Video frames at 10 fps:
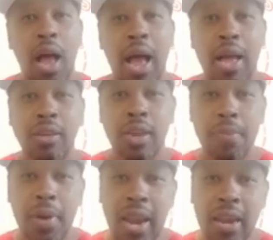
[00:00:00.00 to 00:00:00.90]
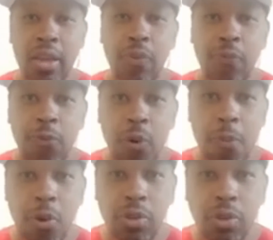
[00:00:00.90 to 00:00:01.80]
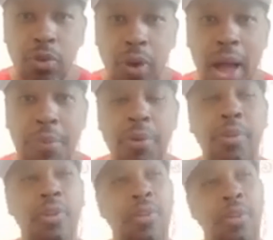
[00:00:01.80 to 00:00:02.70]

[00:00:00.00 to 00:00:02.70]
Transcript: I said, man, I need four more subscribers.